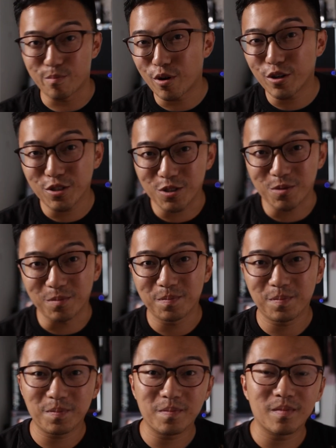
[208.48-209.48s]
point to.
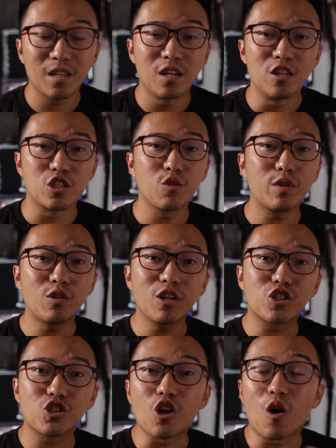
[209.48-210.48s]
So we took
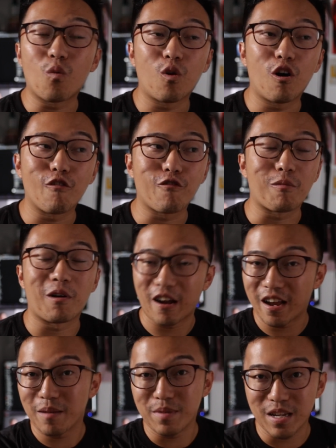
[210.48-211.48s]
a short walk from our
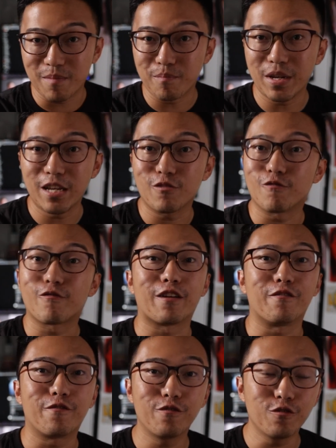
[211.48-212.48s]
Airbnb to
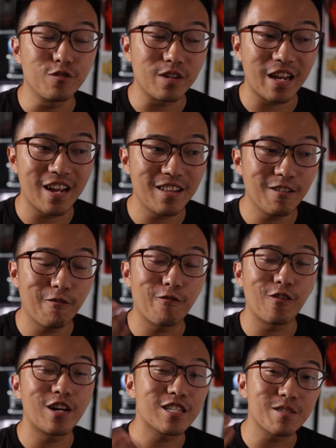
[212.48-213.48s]
find food, and the
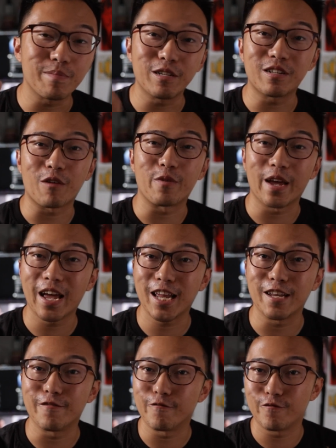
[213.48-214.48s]
first meal that we
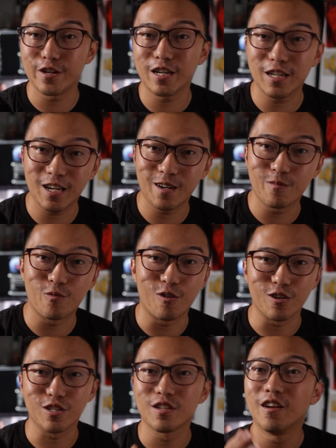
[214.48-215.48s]
had in Vietnam
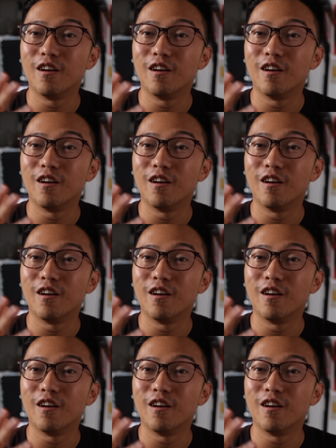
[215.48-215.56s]
was